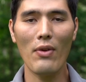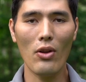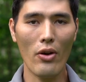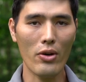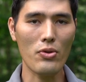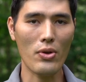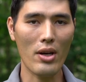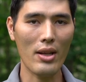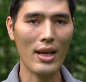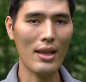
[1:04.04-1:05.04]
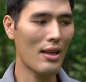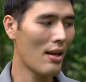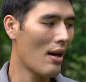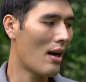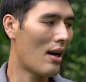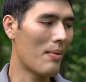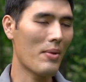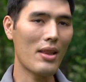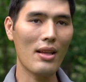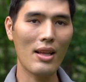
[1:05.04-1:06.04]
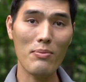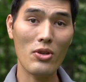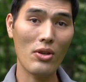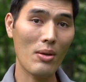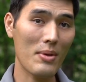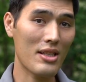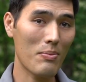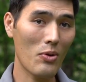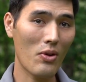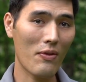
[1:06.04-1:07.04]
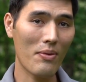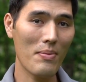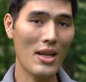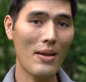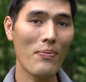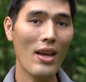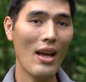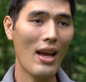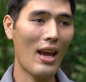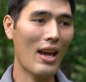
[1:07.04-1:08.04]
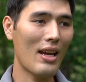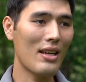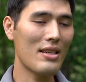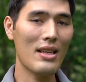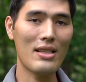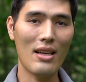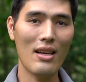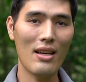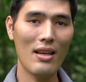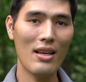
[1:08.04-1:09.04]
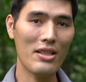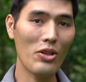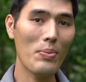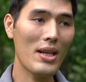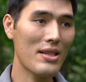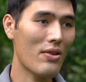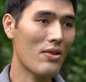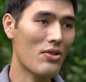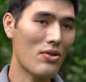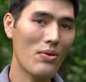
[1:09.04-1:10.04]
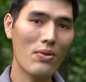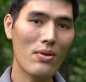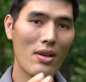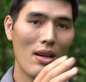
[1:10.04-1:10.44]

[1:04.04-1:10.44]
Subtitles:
a longer draw length, and the limbs are a little bit smoother for me, and it's a little bit easier to tune